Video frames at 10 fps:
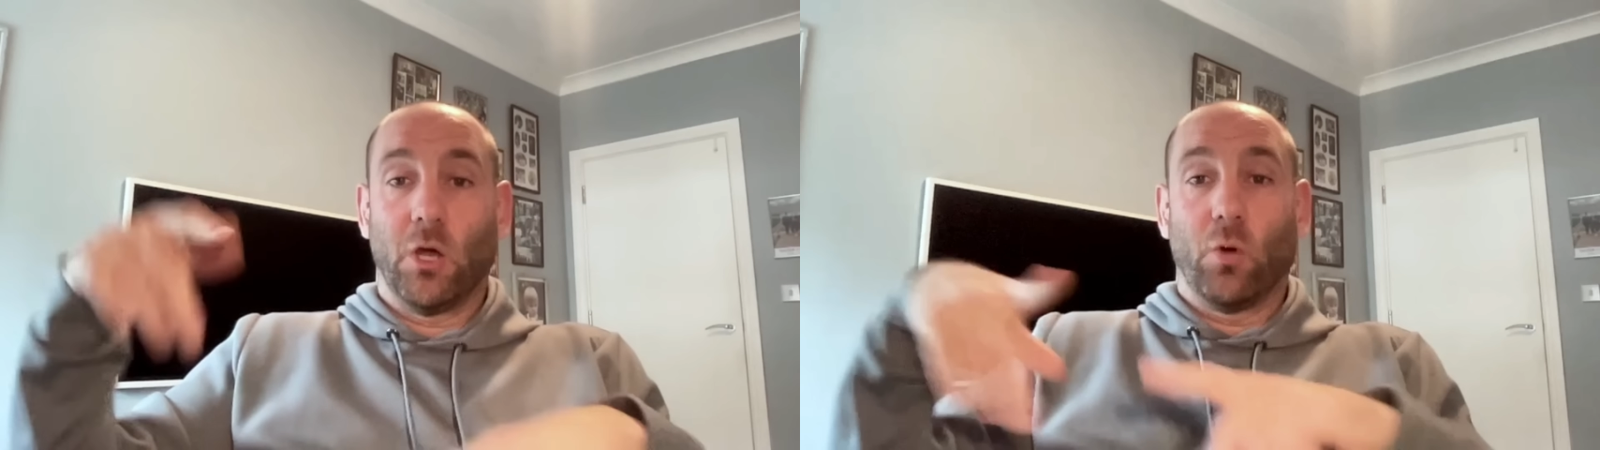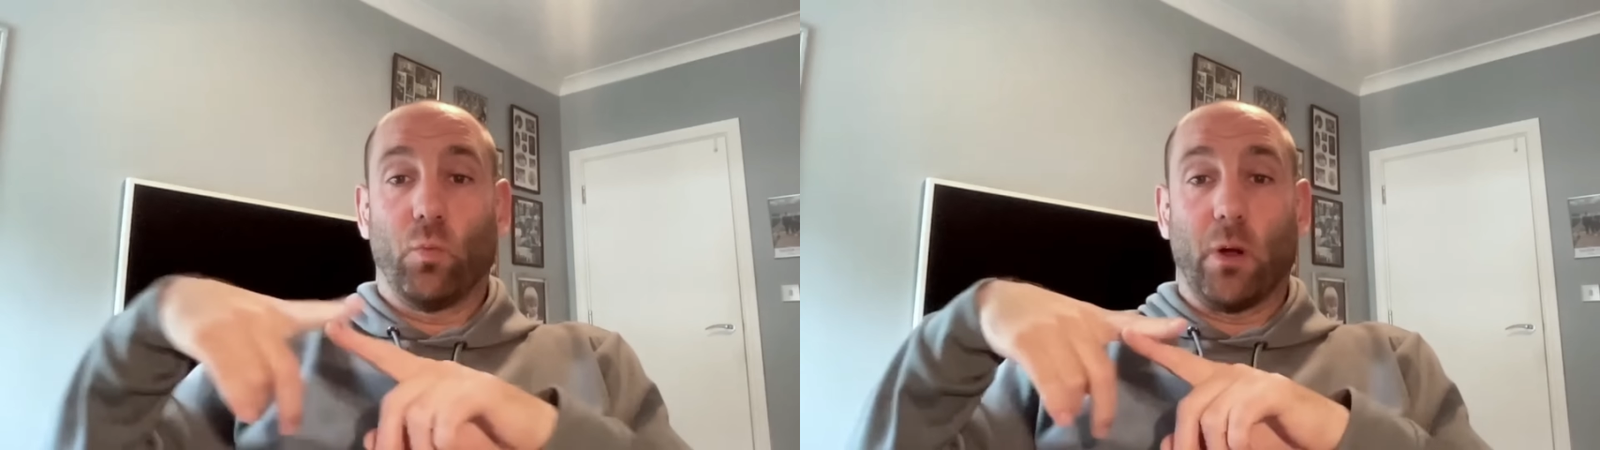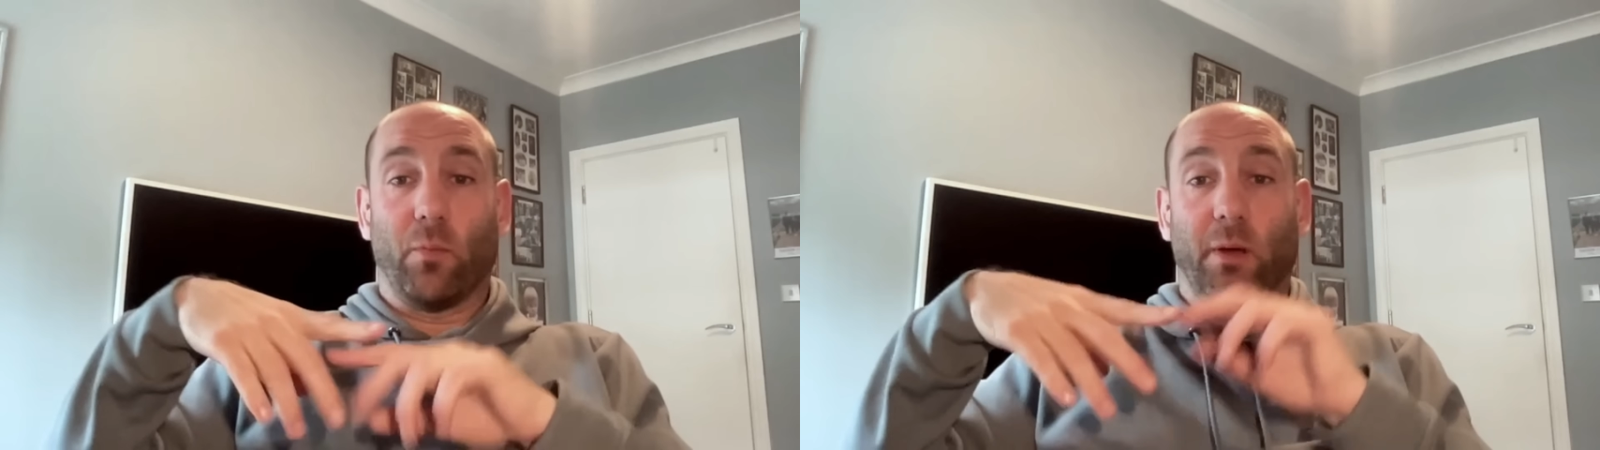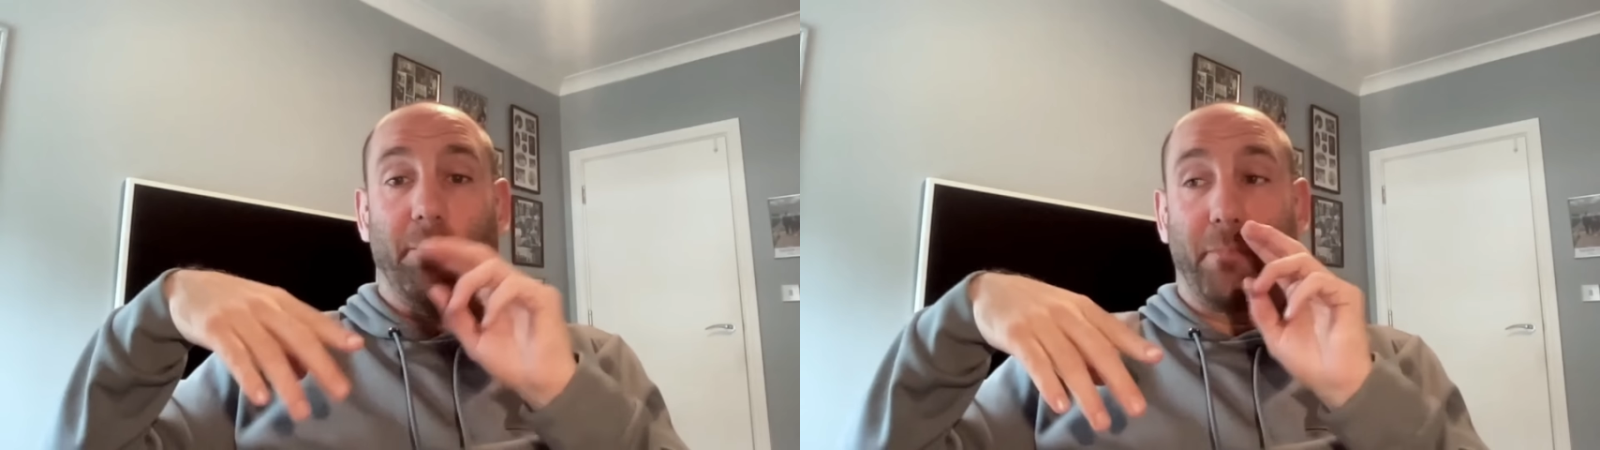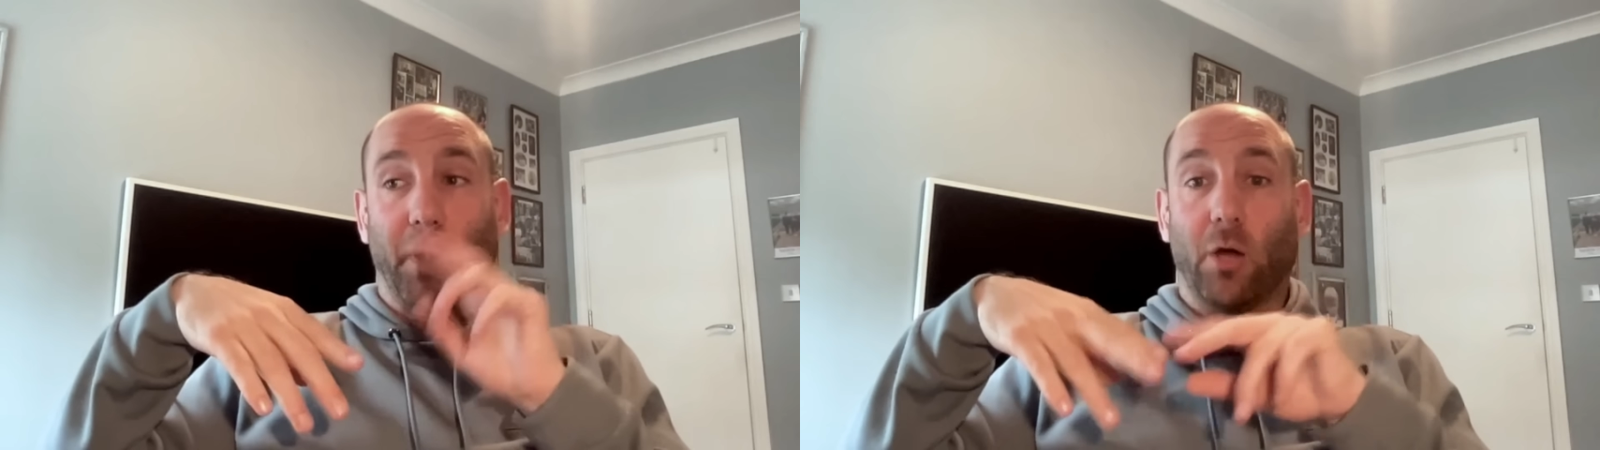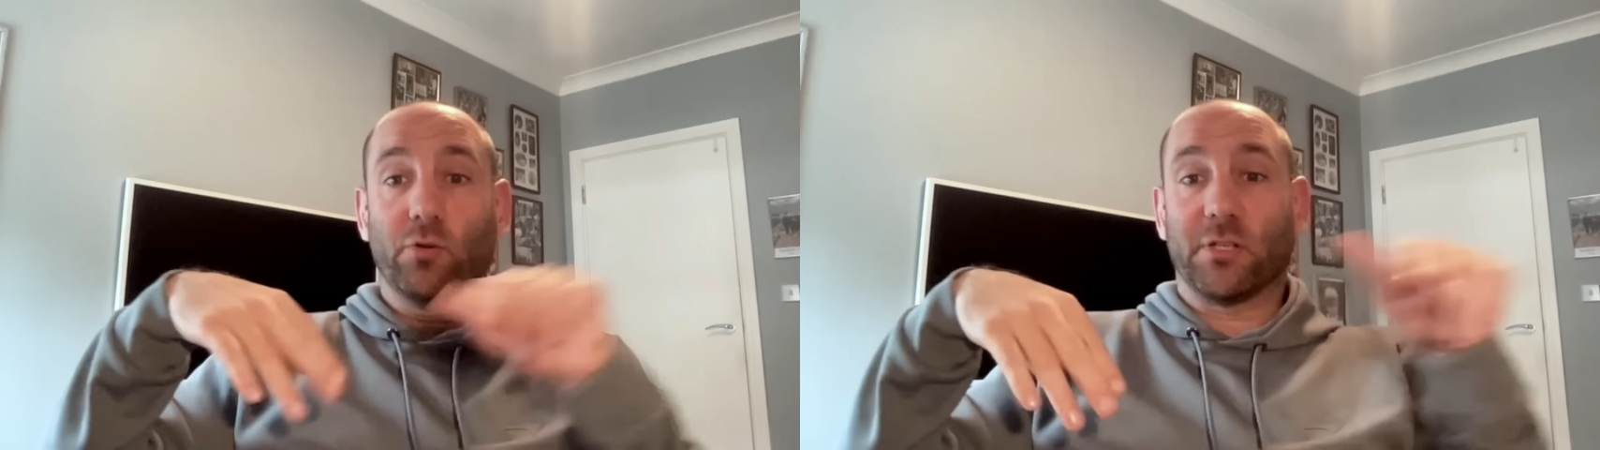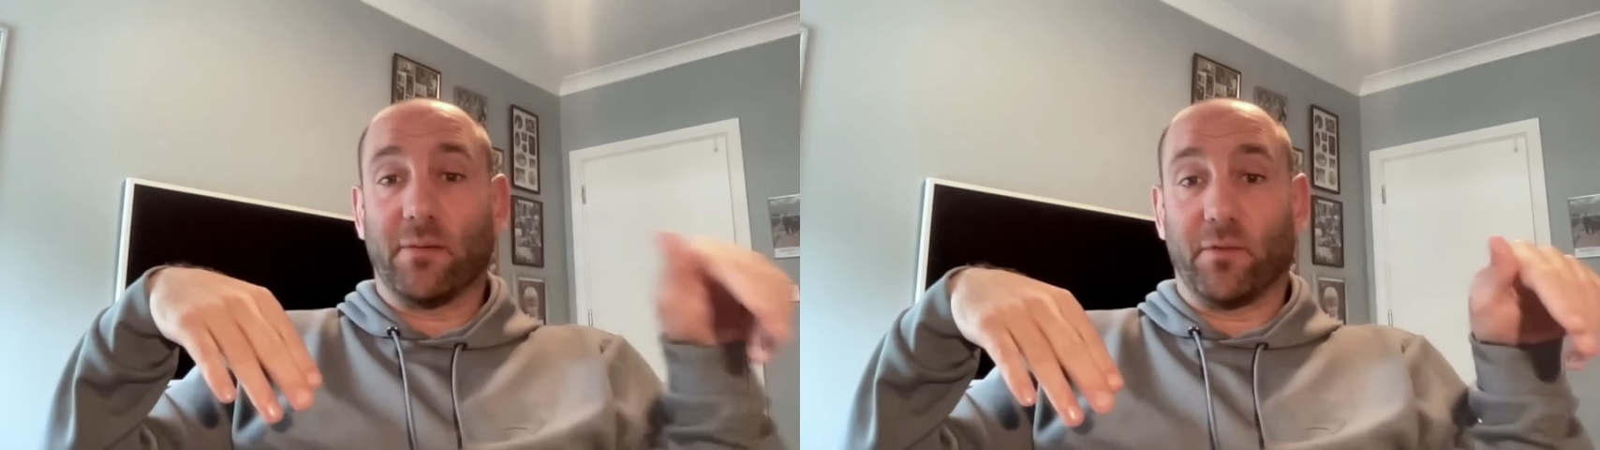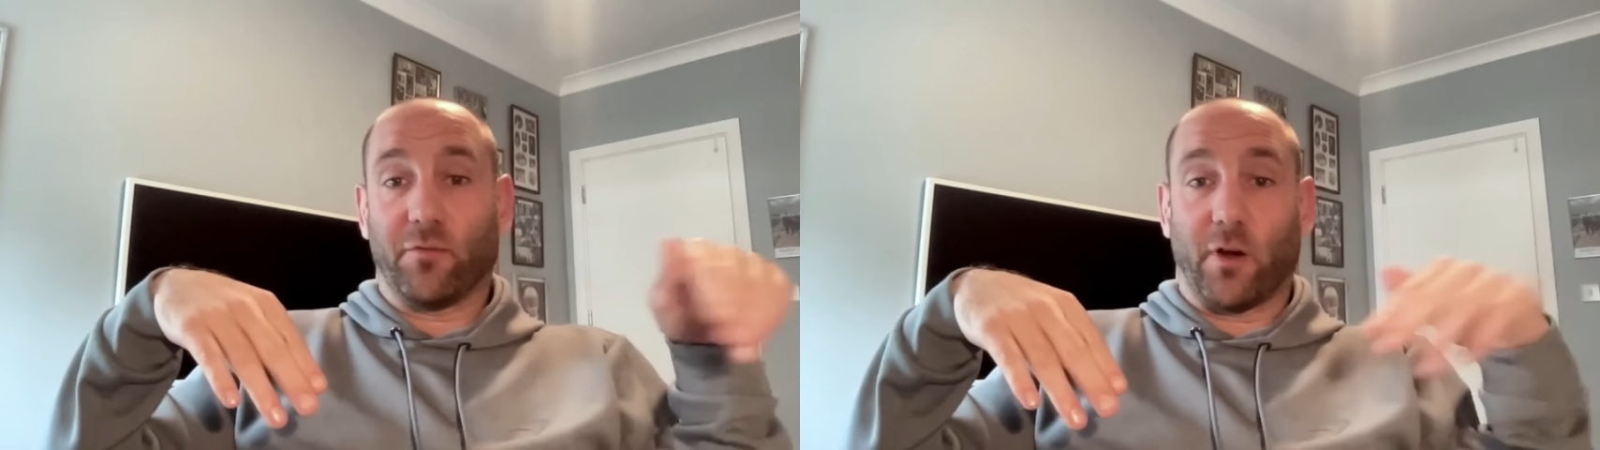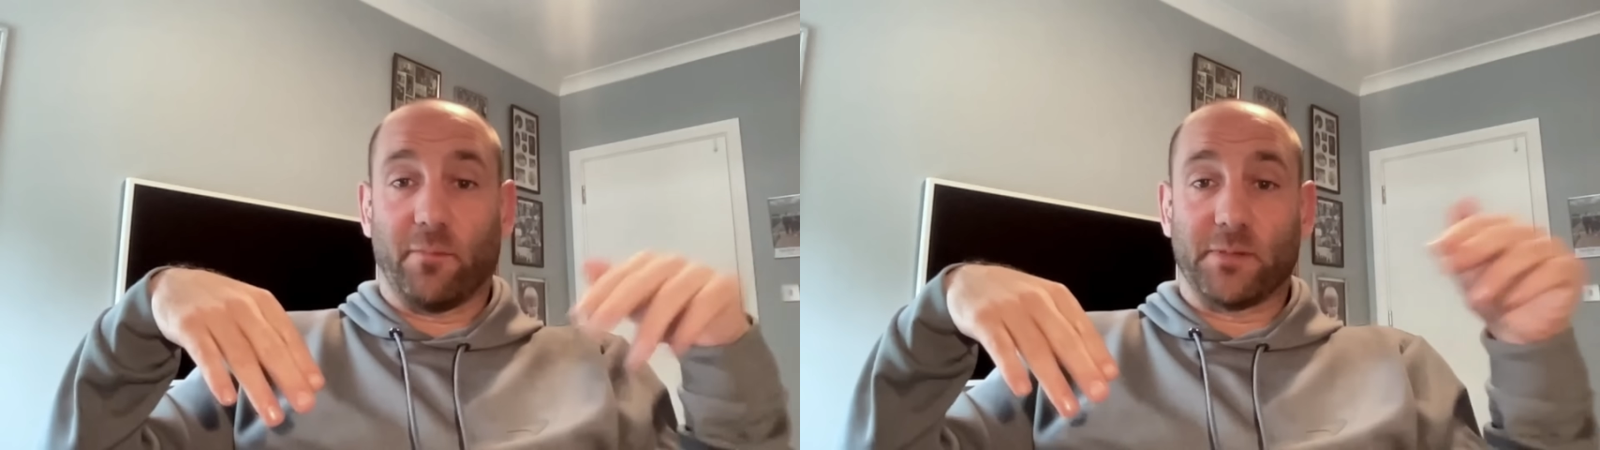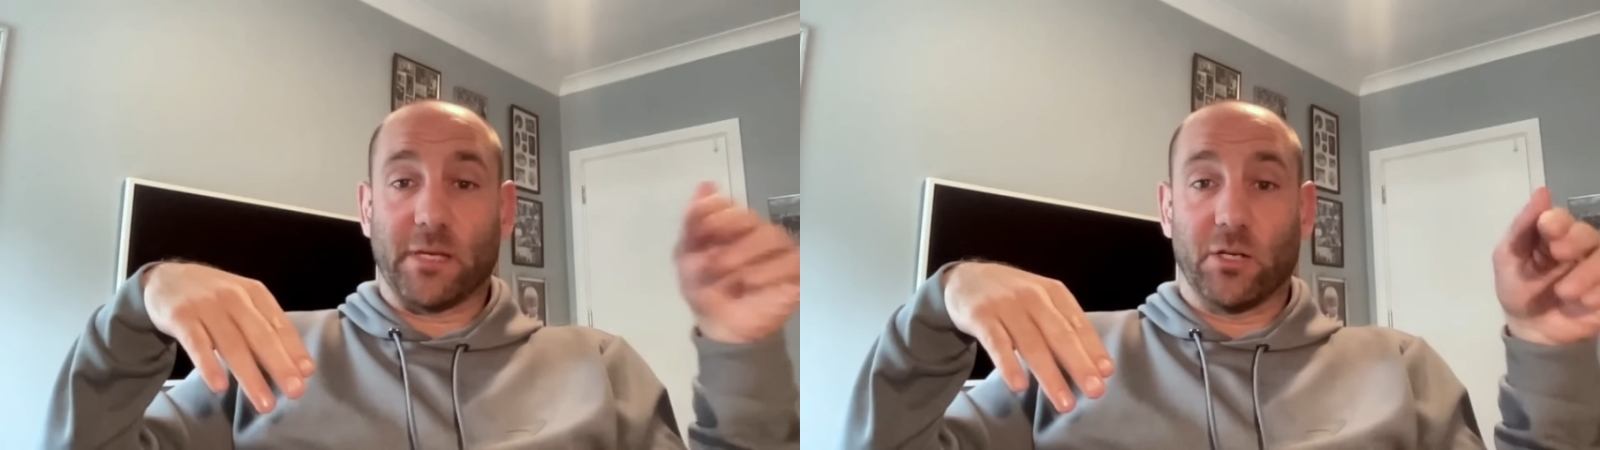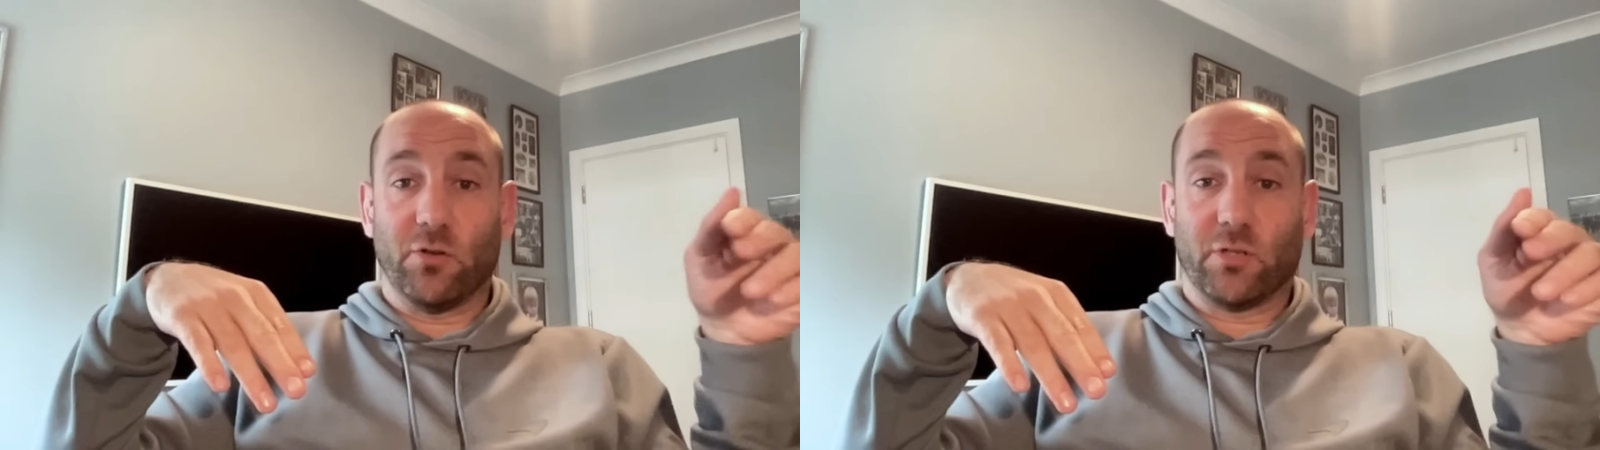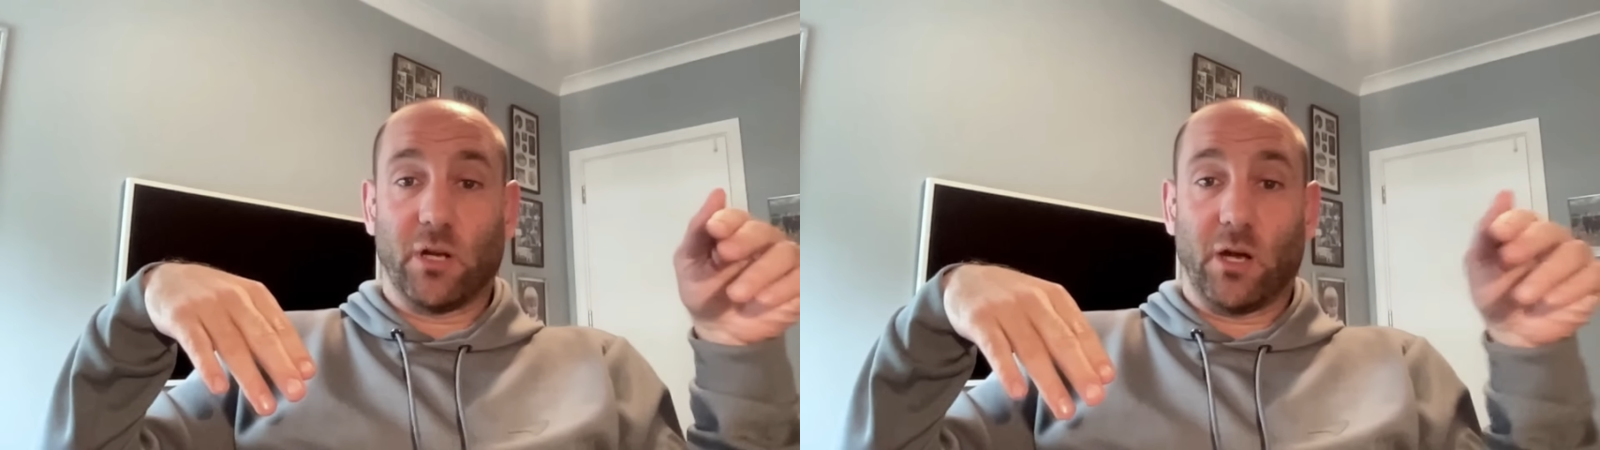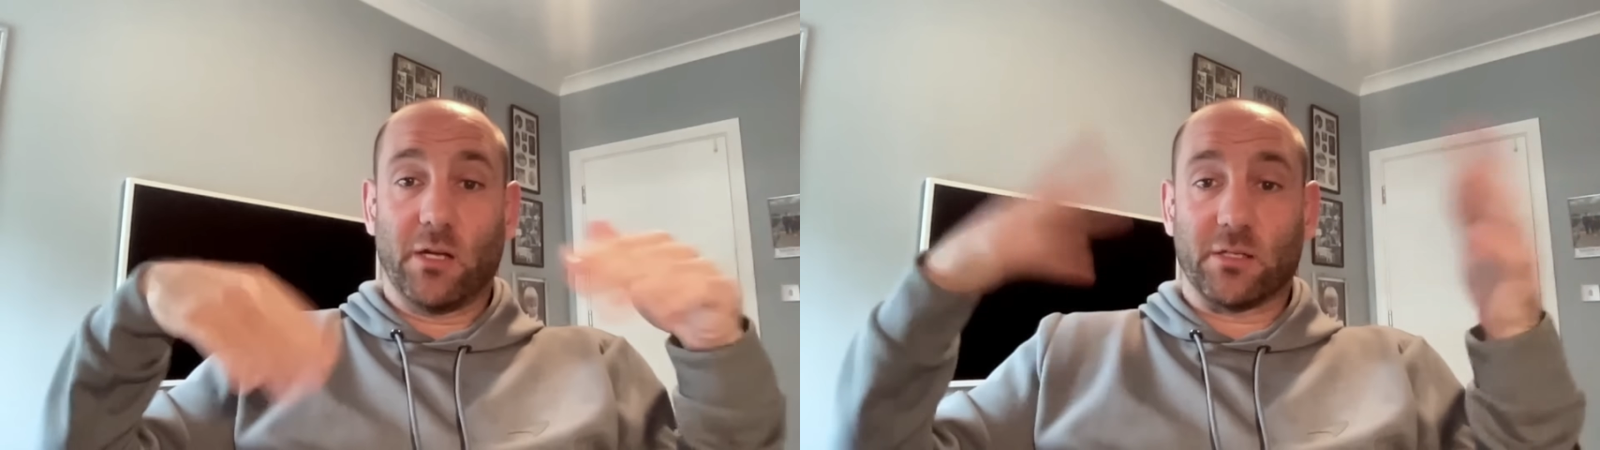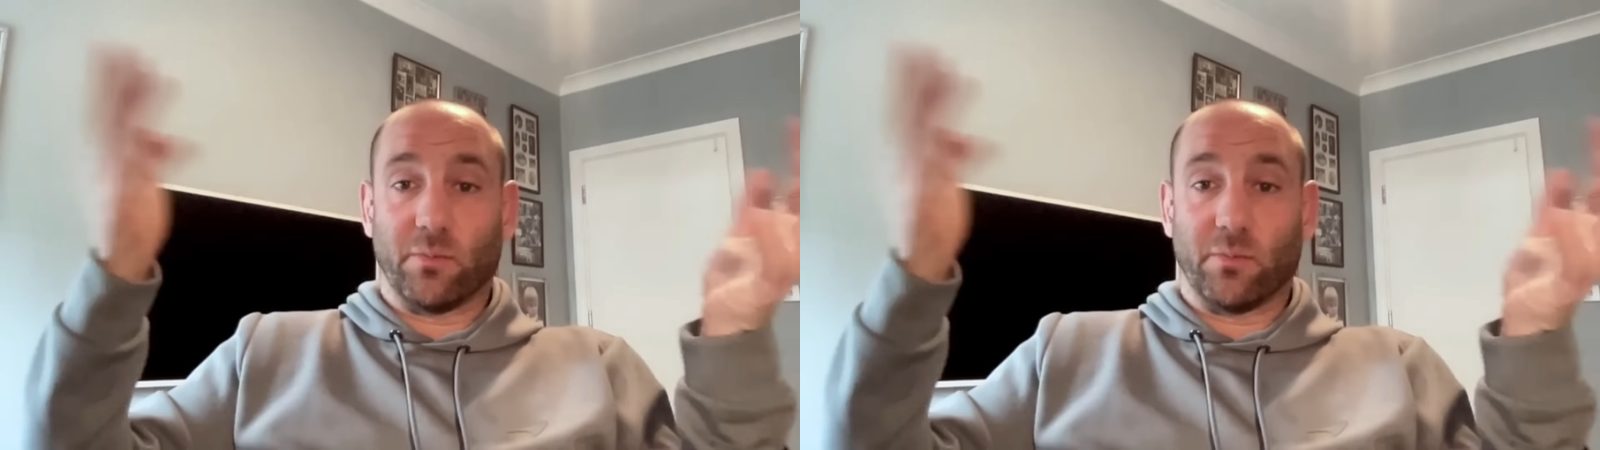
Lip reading: When we're below 75% utilized